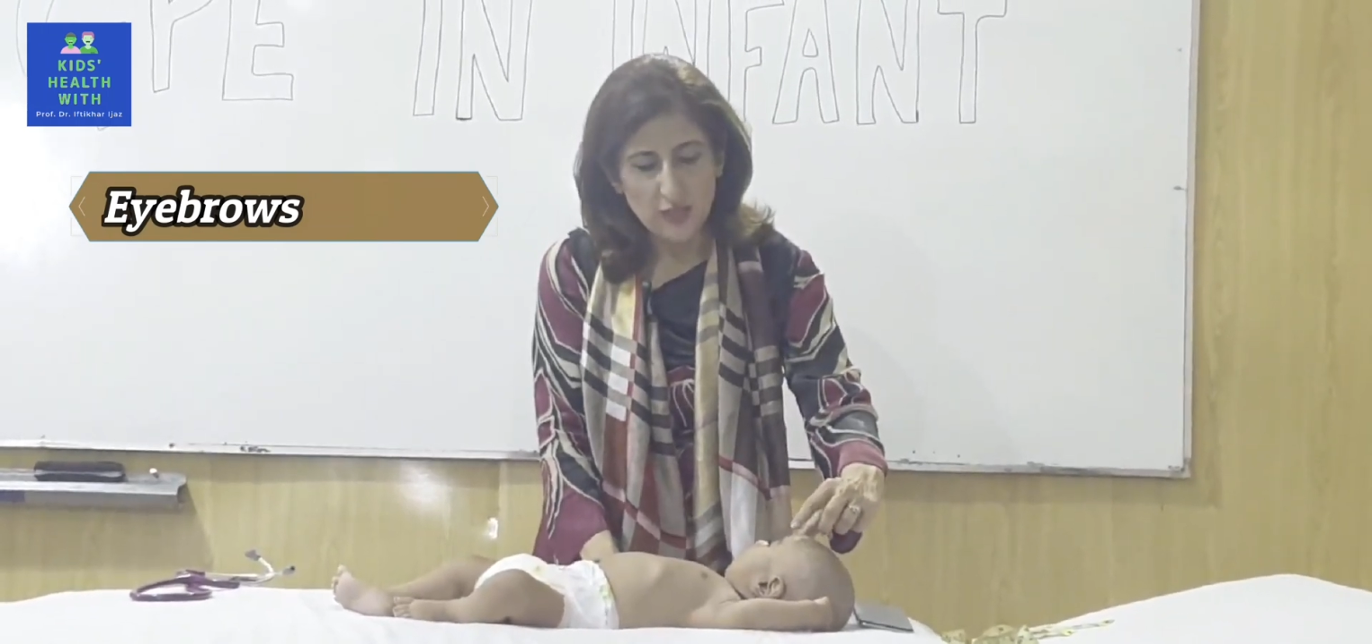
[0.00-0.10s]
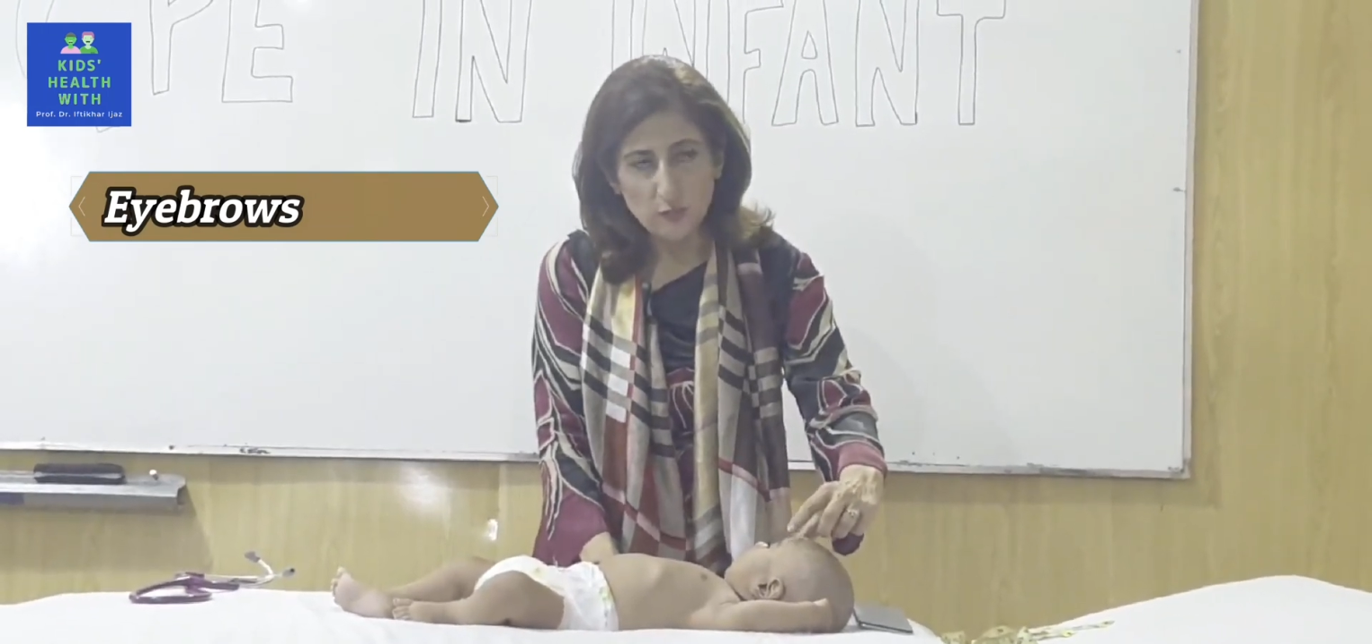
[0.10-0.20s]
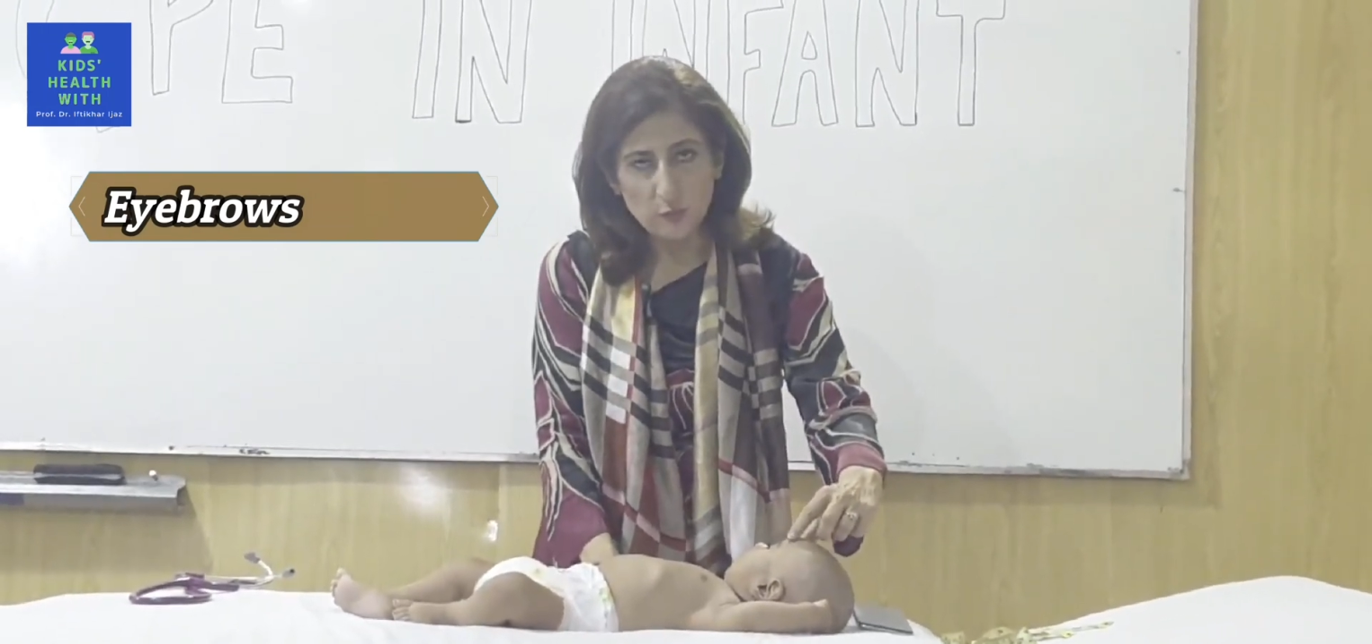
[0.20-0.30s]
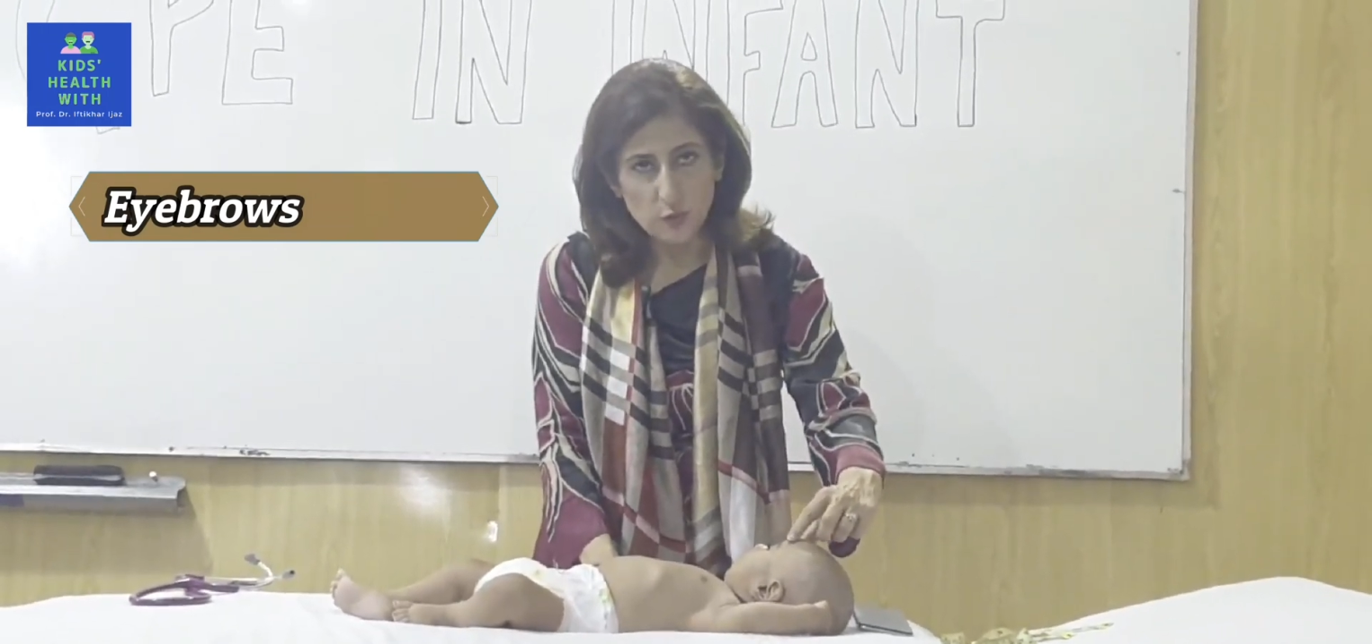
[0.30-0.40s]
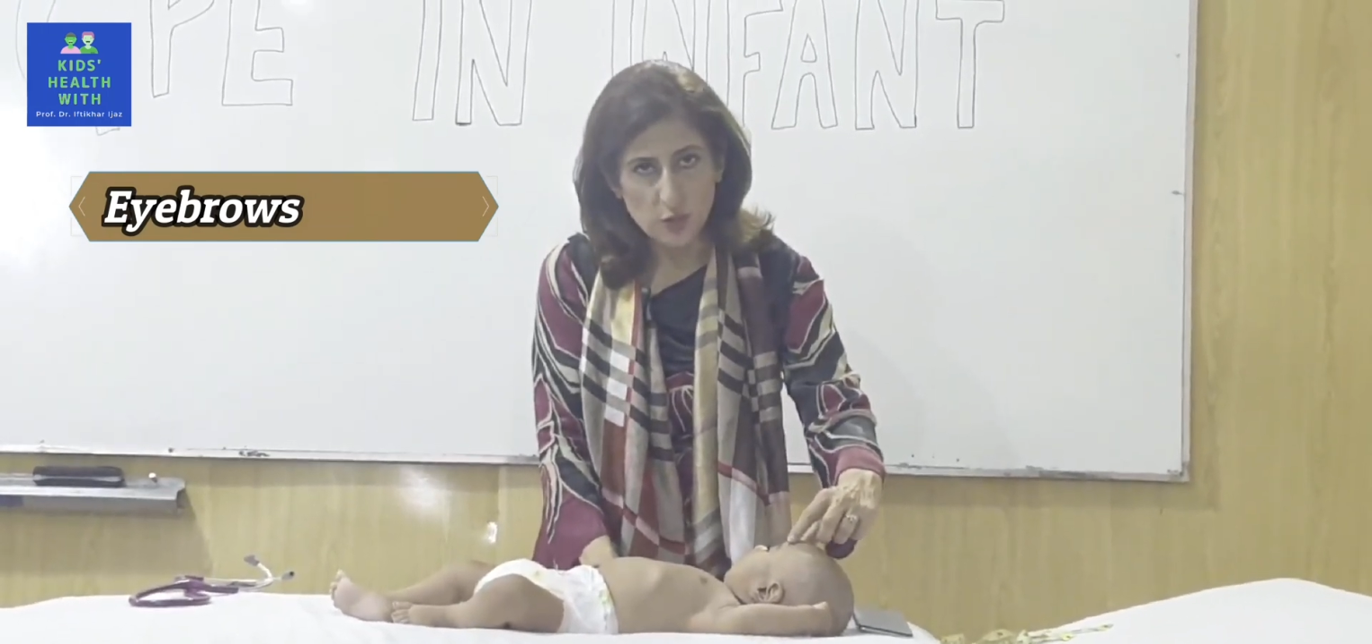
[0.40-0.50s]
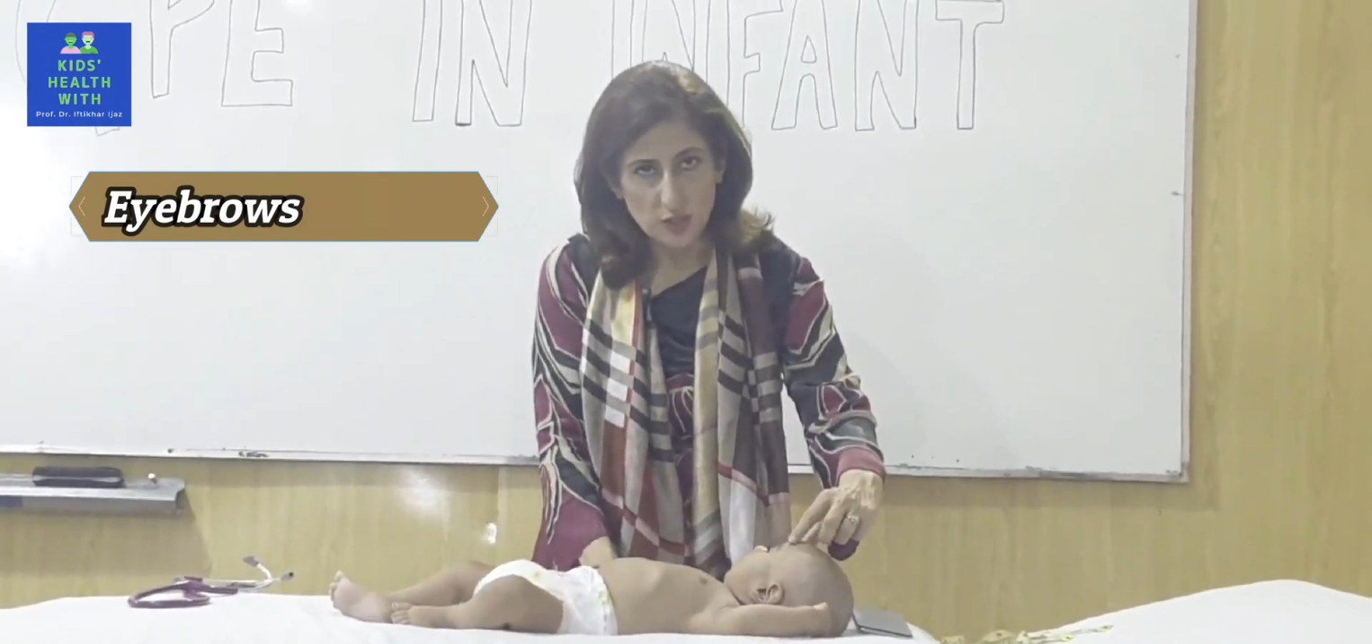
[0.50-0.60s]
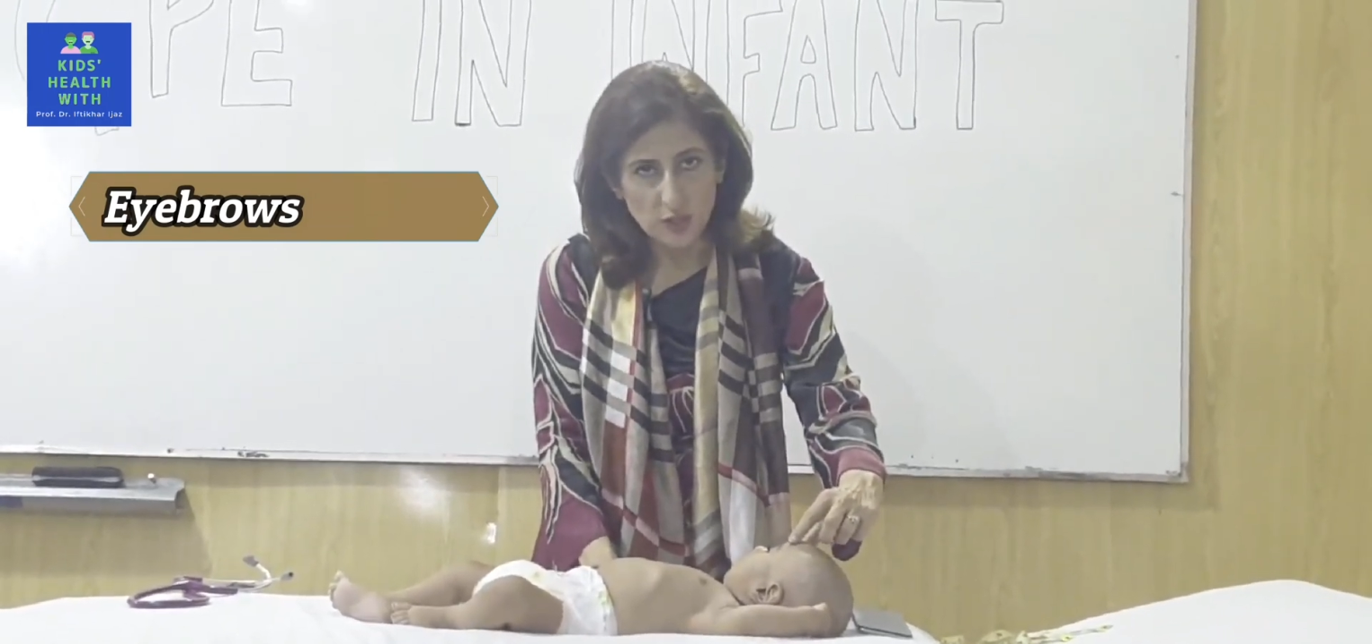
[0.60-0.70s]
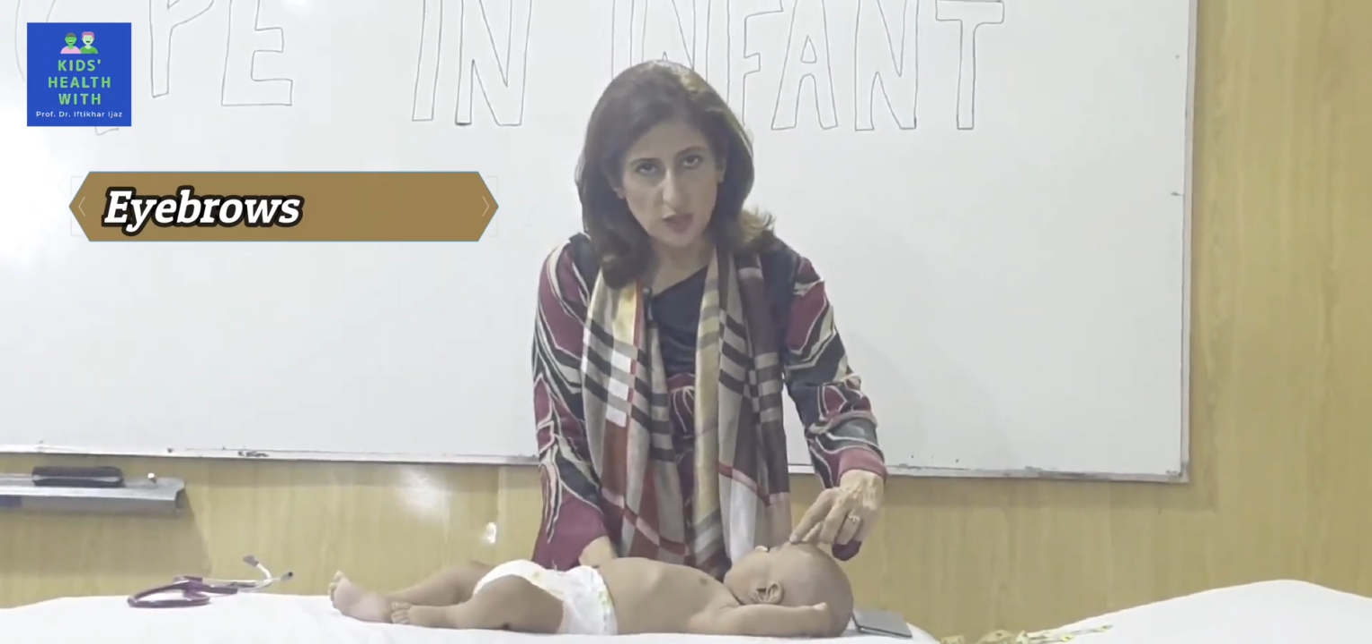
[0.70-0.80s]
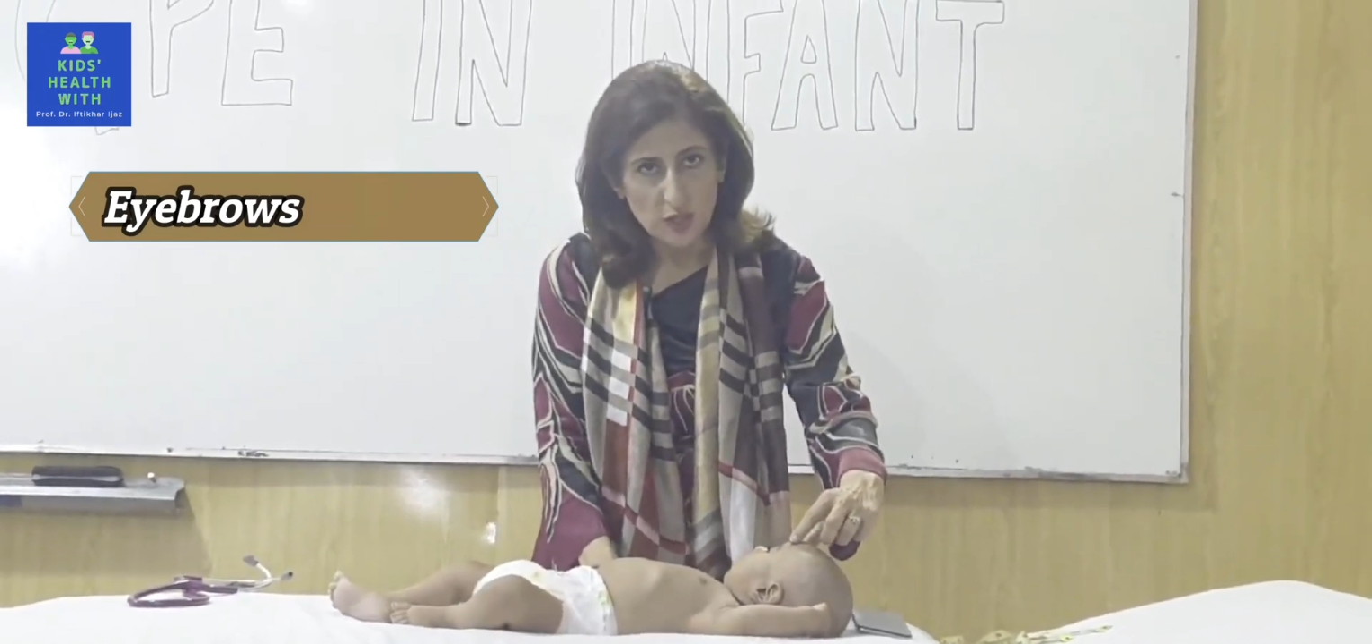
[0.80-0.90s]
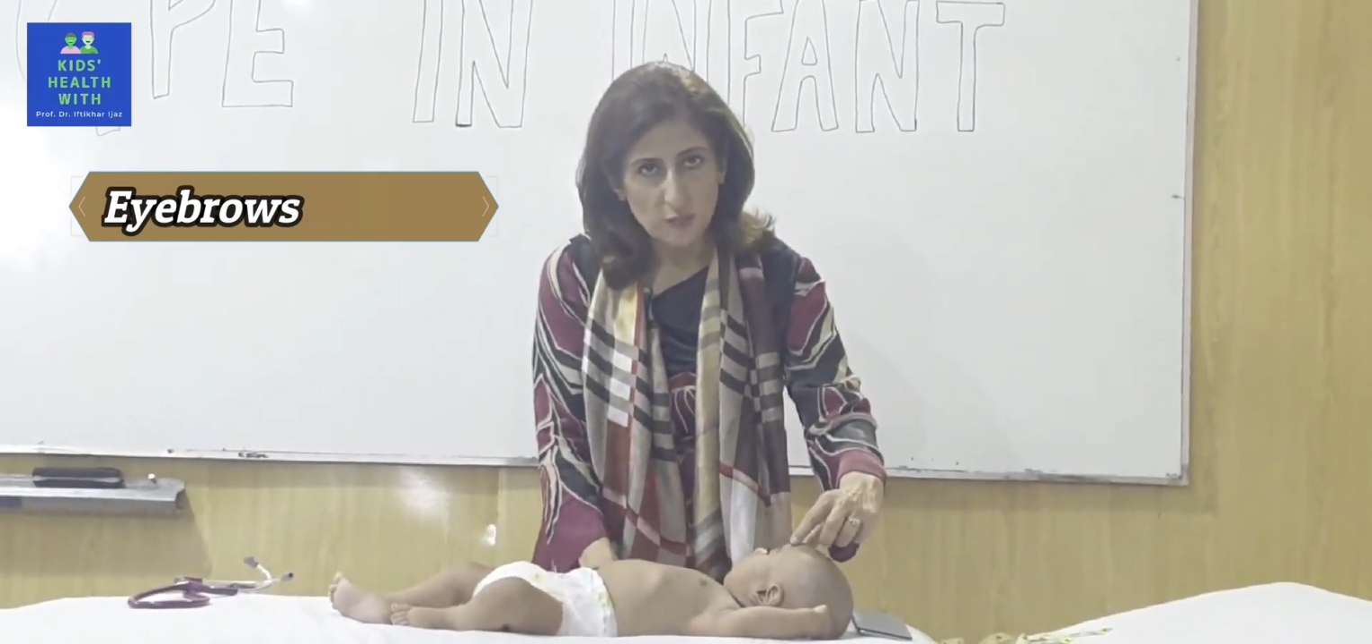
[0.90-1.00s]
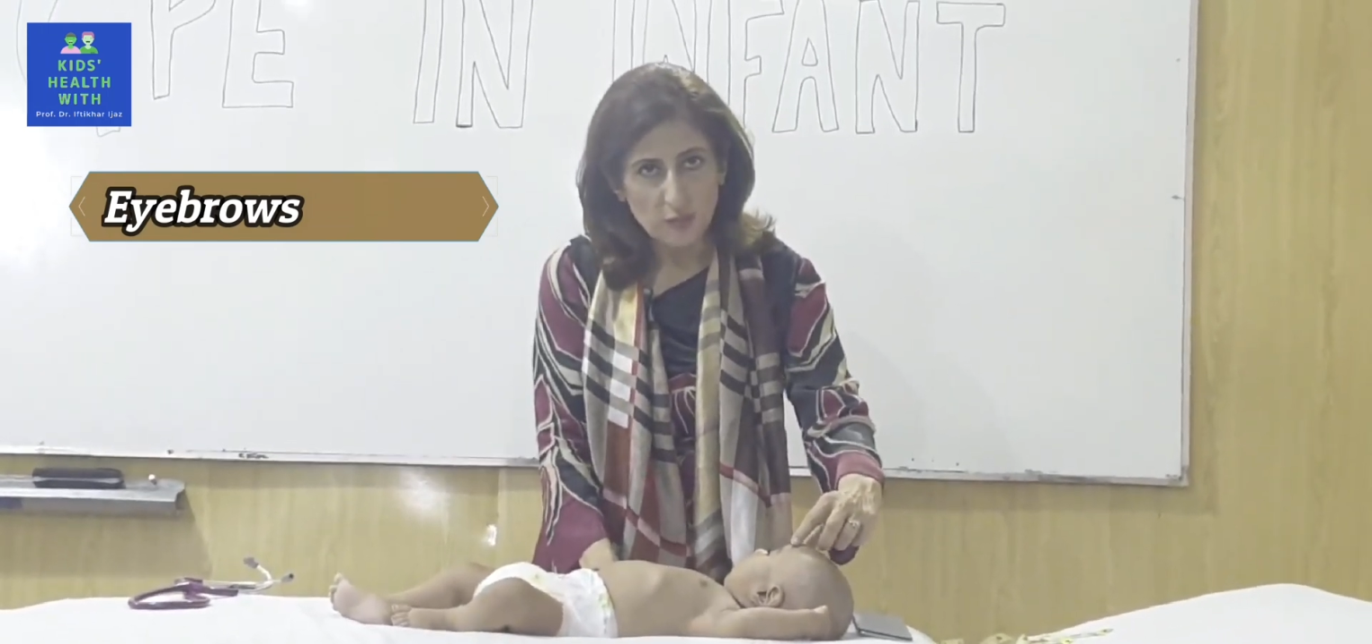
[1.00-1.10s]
very bushy,